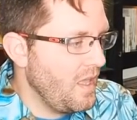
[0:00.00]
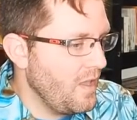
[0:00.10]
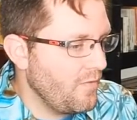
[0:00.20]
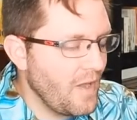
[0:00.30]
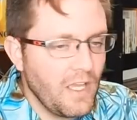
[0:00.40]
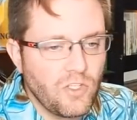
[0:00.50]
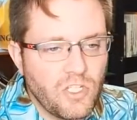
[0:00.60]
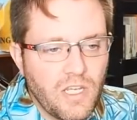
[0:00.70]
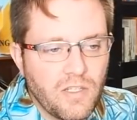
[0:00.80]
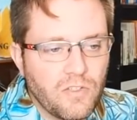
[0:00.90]
if I
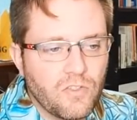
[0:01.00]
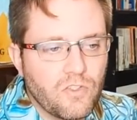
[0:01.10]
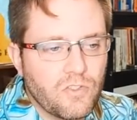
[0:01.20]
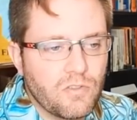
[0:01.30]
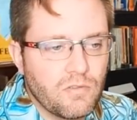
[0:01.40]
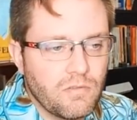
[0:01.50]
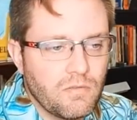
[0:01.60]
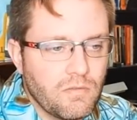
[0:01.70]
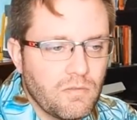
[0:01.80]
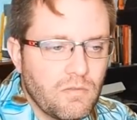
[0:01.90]
change
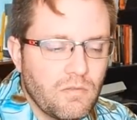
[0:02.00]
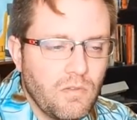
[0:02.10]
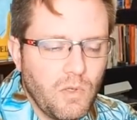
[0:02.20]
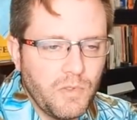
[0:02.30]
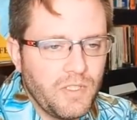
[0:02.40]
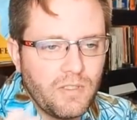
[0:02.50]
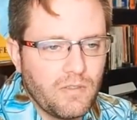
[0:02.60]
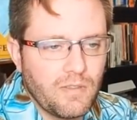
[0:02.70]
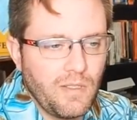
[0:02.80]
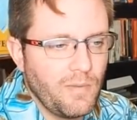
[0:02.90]

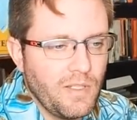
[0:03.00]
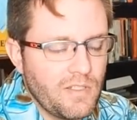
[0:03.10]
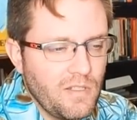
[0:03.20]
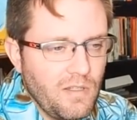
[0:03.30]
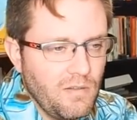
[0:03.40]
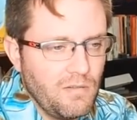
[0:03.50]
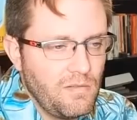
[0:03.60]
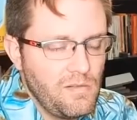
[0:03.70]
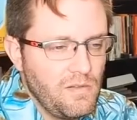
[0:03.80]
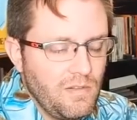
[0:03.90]
holdings, I'm gonna let you know.
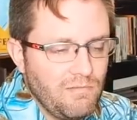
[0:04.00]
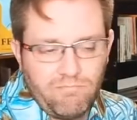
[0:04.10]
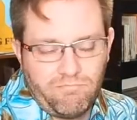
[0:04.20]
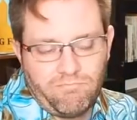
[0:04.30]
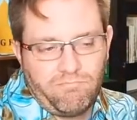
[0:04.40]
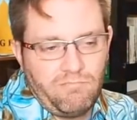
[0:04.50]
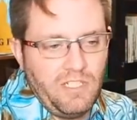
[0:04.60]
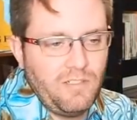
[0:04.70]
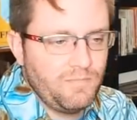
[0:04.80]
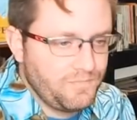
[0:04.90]

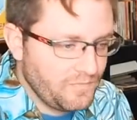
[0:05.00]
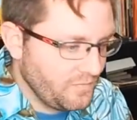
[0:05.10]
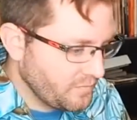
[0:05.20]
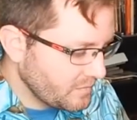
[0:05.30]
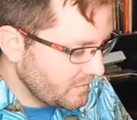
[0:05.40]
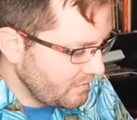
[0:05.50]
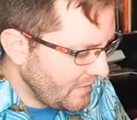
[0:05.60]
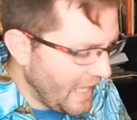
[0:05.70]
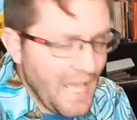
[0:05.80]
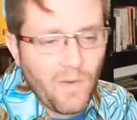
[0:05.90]
Right?
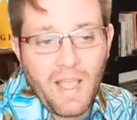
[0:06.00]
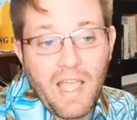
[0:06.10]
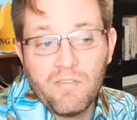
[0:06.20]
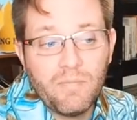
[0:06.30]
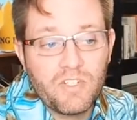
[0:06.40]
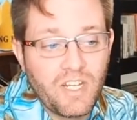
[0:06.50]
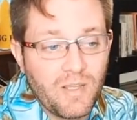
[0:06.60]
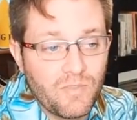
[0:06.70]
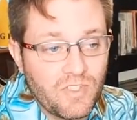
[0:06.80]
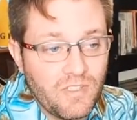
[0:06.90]
I don't have much
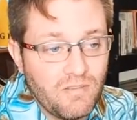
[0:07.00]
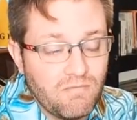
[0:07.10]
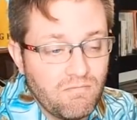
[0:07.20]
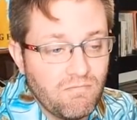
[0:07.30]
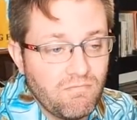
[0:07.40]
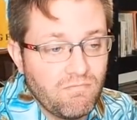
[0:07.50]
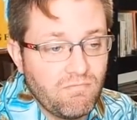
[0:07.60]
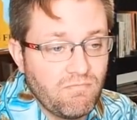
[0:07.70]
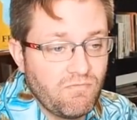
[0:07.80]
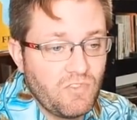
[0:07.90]
AMC,
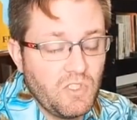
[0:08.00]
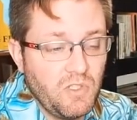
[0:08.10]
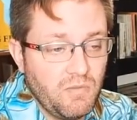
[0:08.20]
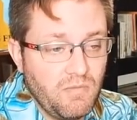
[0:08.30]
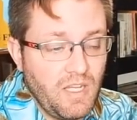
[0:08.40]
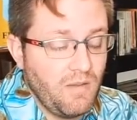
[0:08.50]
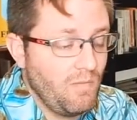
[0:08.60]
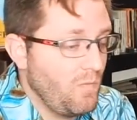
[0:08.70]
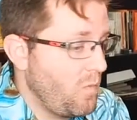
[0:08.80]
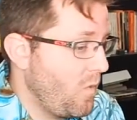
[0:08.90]
so I
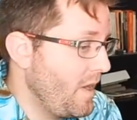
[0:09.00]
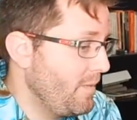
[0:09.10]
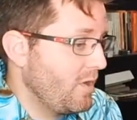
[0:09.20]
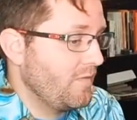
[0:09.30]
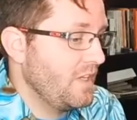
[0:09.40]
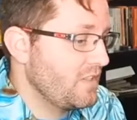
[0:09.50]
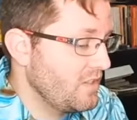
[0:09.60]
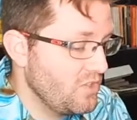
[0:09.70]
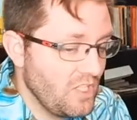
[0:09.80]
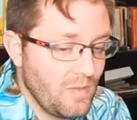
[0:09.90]
am way more
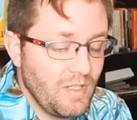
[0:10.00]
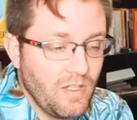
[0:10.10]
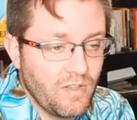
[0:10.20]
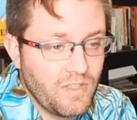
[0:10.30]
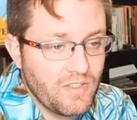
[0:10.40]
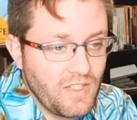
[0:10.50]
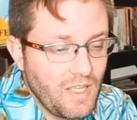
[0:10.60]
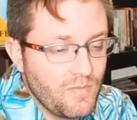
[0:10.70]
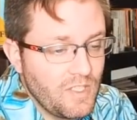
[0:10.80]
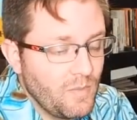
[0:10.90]
invested in GME and other things than
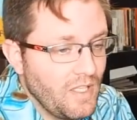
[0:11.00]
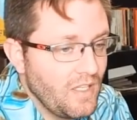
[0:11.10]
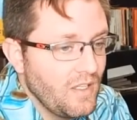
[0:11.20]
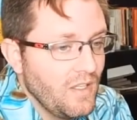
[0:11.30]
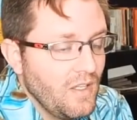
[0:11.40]
AMC play.